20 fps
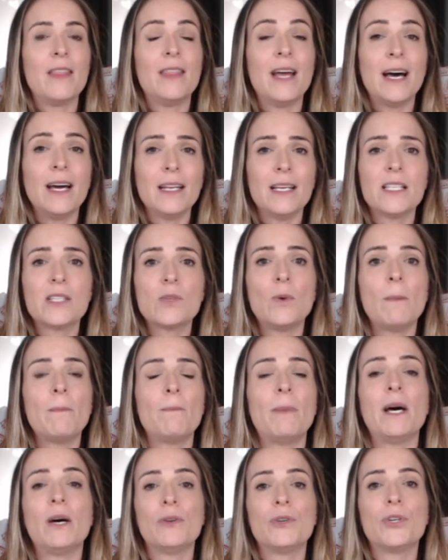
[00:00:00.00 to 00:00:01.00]
that is
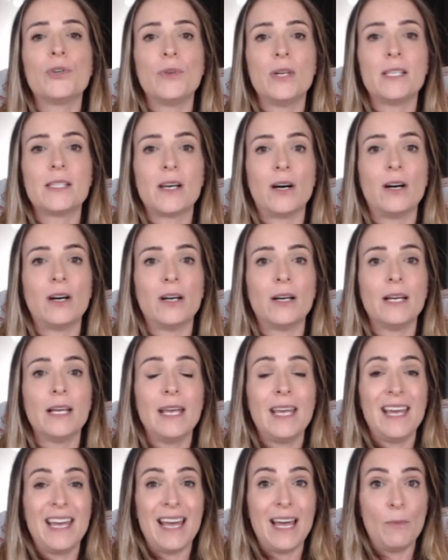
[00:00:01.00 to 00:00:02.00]
what boundaries are.
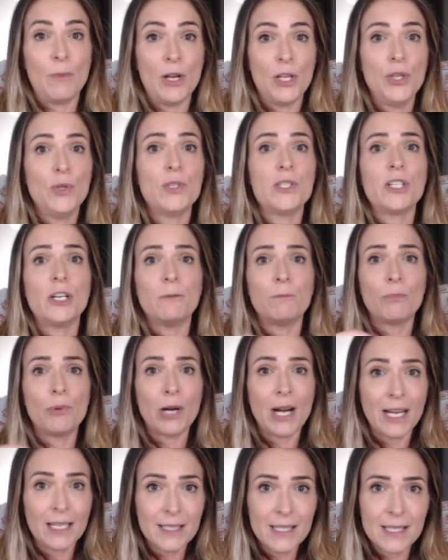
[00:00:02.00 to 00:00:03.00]
And when you start
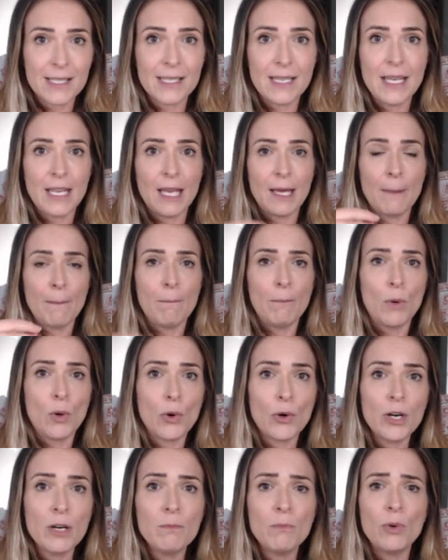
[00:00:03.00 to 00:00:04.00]
practicing it
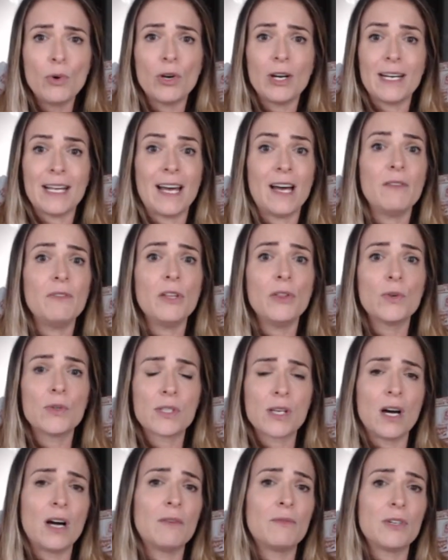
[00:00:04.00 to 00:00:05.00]
more and more and having
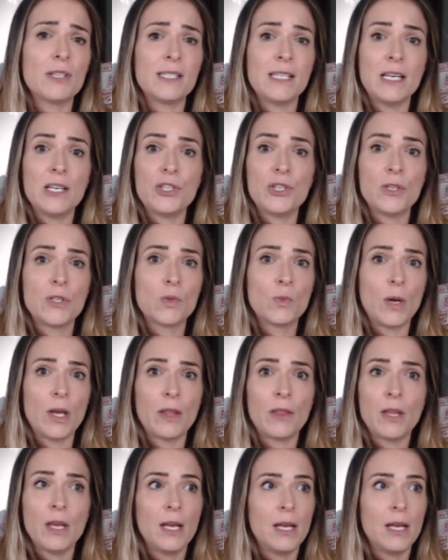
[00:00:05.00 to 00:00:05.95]
those conversations with